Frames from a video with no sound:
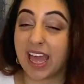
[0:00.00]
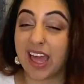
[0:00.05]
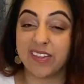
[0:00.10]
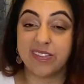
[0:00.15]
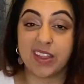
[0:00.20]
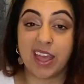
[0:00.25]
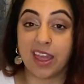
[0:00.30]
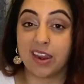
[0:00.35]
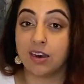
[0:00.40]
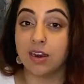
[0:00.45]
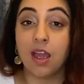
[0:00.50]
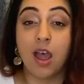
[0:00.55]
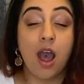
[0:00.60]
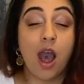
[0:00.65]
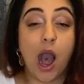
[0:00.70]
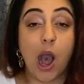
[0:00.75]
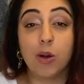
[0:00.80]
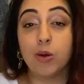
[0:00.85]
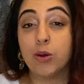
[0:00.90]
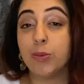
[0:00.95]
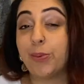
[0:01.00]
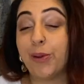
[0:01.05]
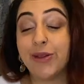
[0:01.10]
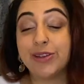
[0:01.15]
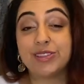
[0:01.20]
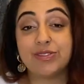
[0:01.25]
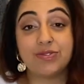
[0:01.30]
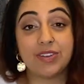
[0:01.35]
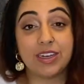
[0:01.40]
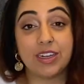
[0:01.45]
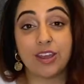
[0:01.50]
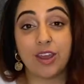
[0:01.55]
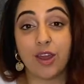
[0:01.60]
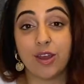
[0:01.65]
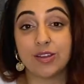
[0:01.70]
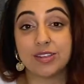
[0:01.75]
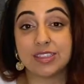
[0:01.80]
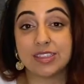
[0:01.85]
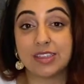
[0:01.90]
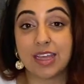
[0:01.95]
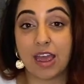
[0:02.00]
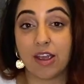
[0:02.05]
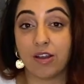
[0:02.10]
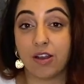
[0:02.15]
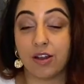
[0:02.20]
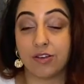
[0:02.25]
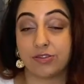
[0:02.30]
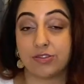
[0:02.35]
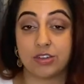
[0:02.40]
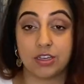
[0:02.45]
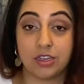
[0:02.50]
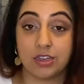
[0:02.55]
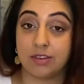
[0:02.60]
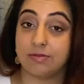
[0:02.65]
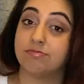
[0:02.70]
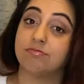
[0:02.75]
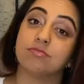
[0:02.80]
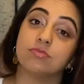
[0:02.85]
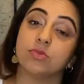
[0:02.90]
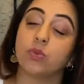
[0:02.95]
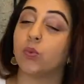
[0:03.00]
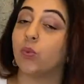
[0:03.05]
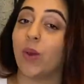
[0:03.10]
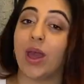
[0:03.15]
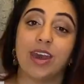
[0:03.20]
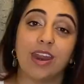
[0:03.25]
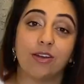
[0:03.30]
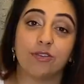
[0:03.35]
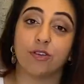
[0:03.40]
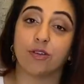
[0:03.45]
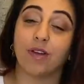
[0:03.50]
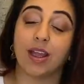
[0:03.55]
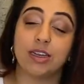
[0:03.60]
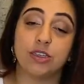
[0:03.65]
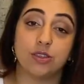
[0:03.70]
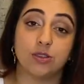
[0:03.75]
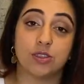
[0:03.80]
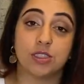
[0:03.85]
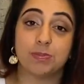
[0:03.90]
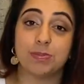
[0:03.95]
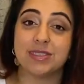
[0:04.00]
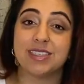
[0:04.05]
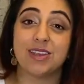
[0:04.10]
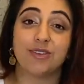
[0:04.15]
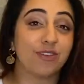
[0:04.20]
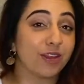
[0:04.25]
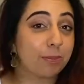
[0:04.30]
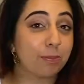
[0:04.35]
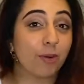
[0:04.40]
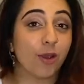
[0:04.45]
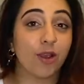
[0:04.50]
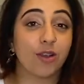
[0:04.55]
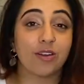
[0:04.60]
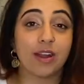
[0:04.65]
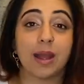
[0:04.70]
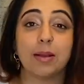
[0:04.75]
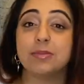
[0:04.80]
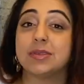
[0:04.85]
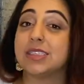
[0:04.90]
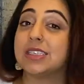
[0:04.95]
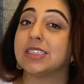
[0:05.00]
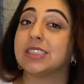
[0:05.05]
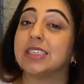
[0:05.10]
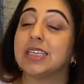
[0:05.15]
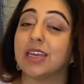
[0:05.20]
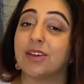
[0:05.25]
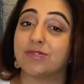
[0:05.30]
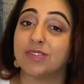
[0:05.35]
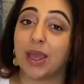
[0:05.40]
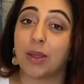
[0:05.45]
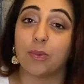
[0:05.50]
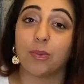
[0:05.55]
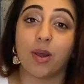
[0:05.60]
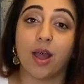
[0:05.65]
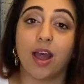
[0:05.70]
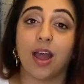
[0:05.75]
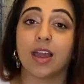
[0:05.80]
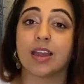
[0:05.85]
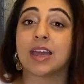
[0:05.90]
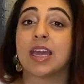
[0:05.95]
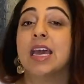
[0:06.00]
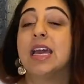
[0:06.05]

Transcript: and then I will post videos thereafter whenever I do specific programs to see if they work,